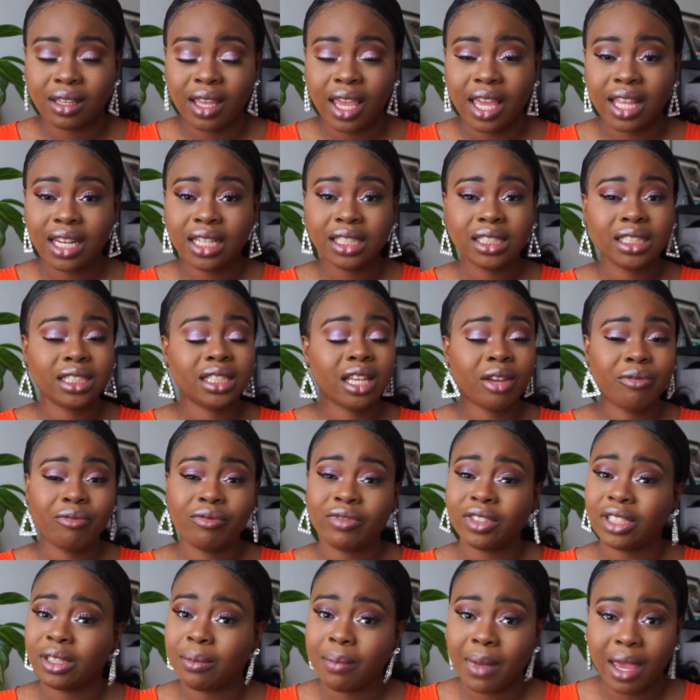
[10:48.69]
And this is coming
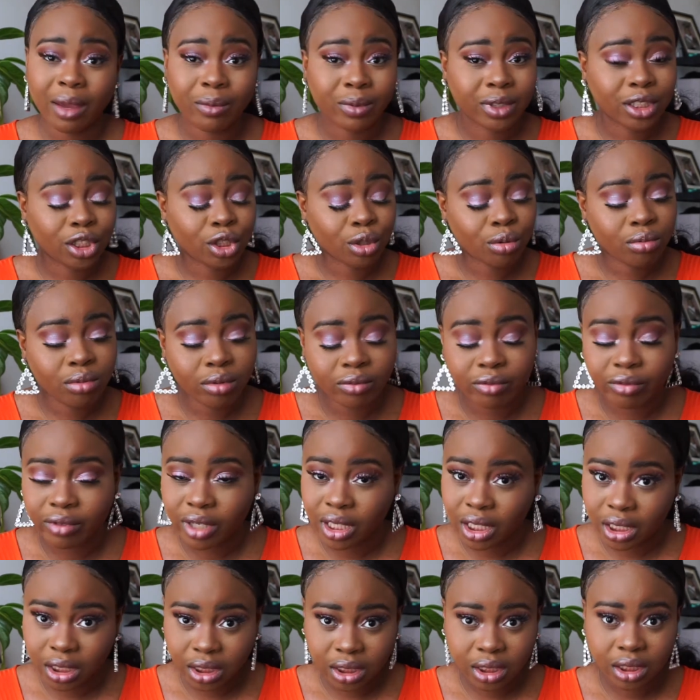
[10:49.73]
from somebody with two
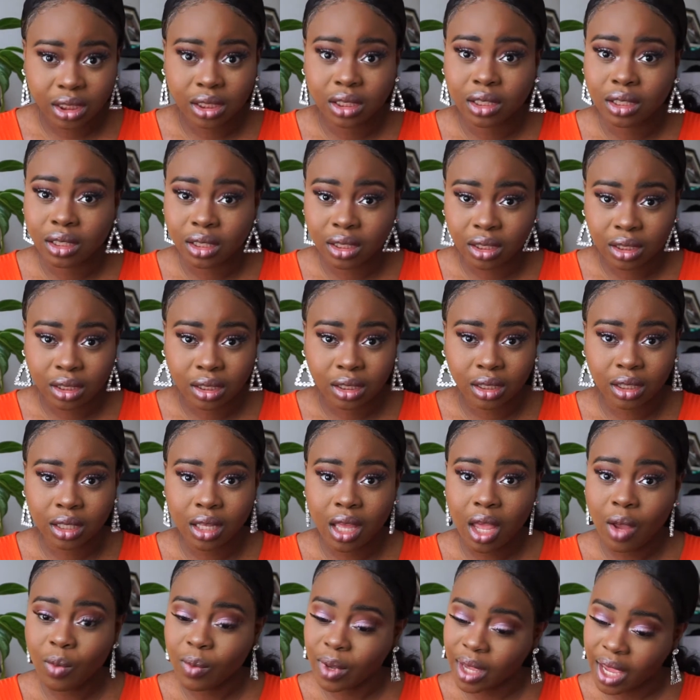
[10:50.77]
degrees,
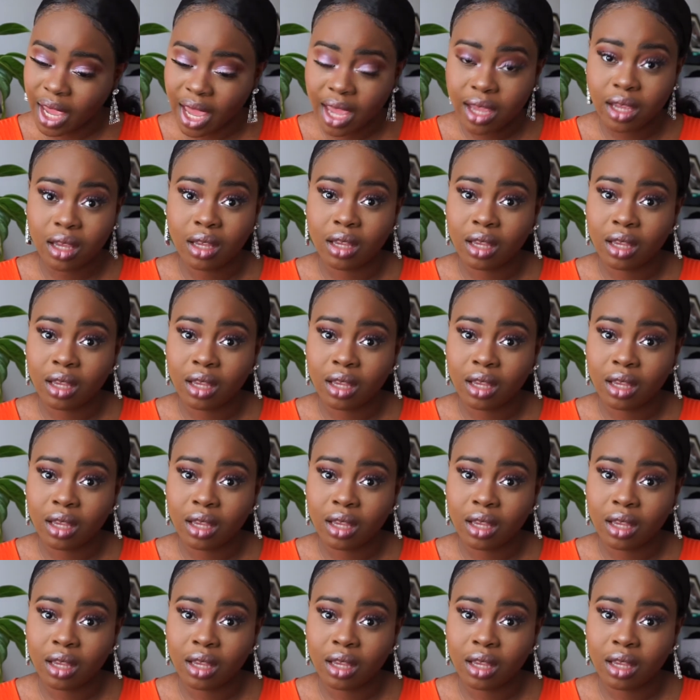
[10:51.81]
okay?